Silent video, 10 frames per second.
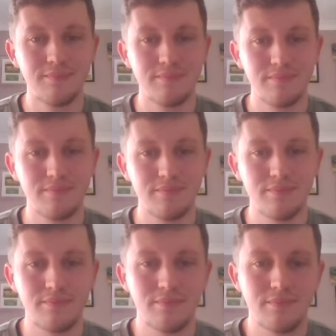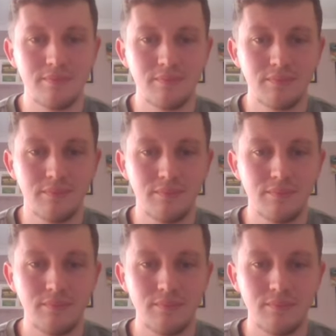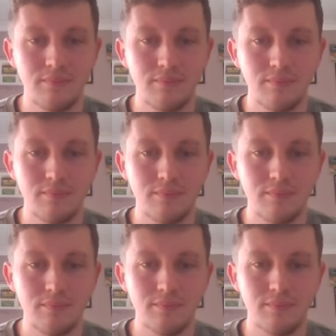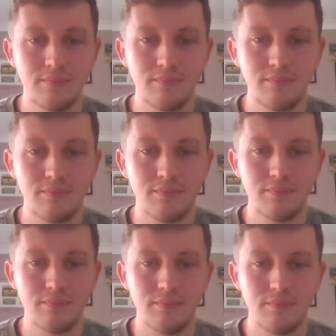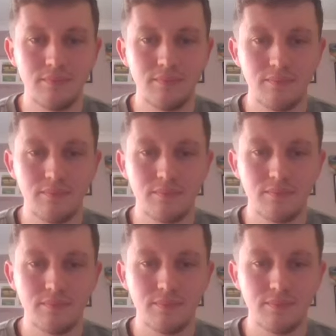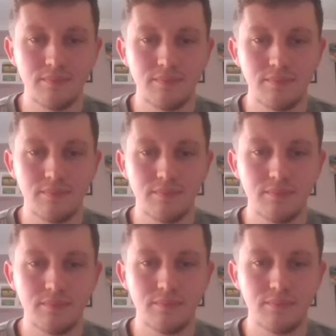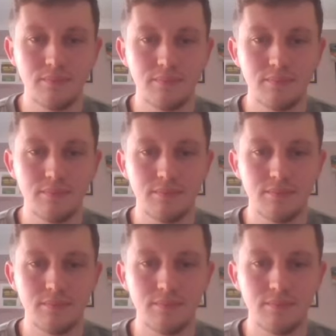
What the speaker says: [no speech]